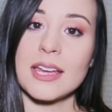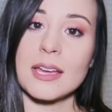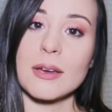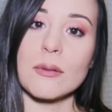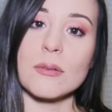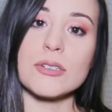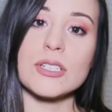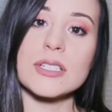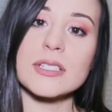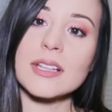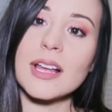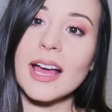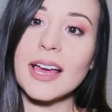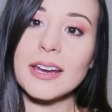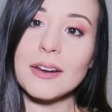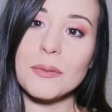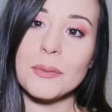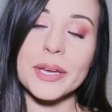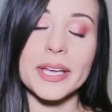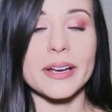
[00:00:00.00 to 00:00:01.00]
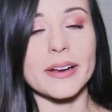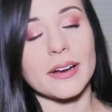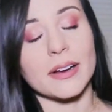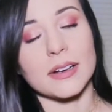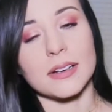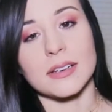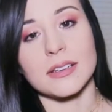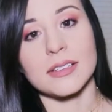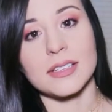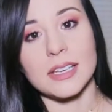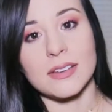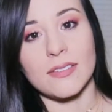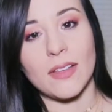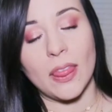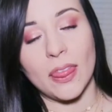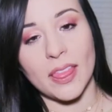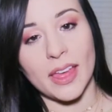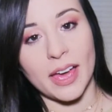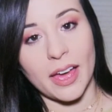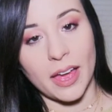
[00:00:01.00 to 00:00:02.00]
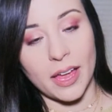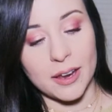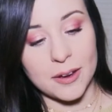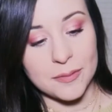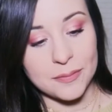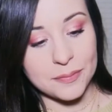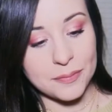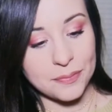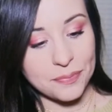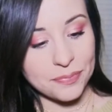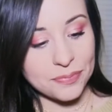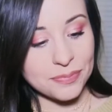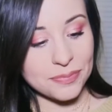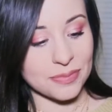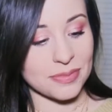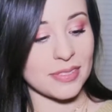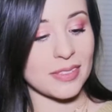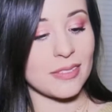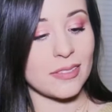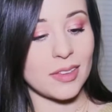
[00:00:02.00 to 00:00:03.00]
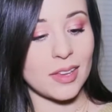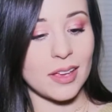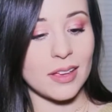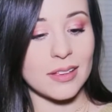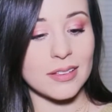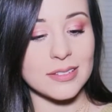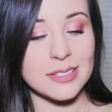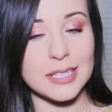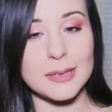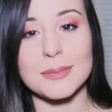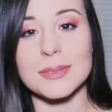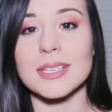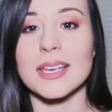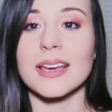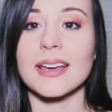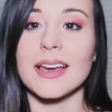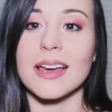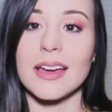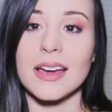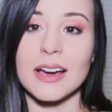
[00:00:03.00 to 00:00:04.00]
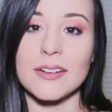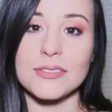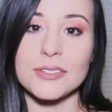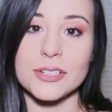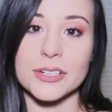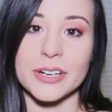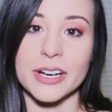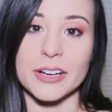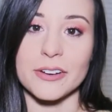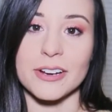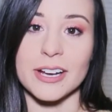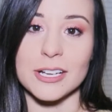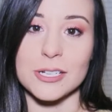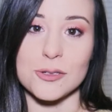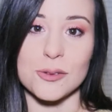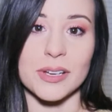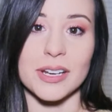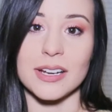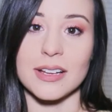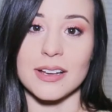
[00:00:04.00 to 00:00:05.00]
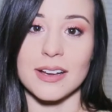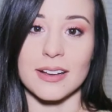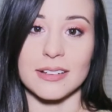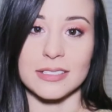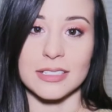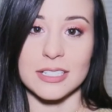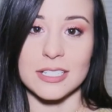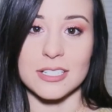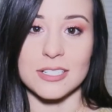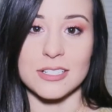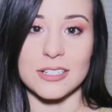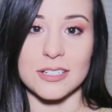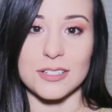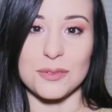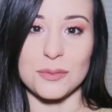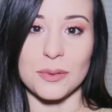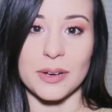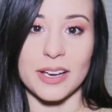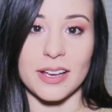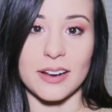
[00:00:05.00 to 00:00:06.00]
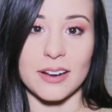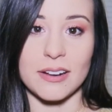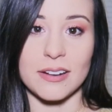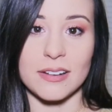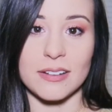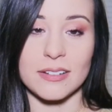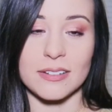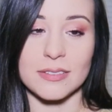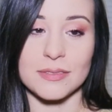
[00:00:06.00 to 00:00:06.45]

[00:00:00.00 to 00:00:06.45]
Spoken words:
which is kind of weird given that it seems like after I graduated college is when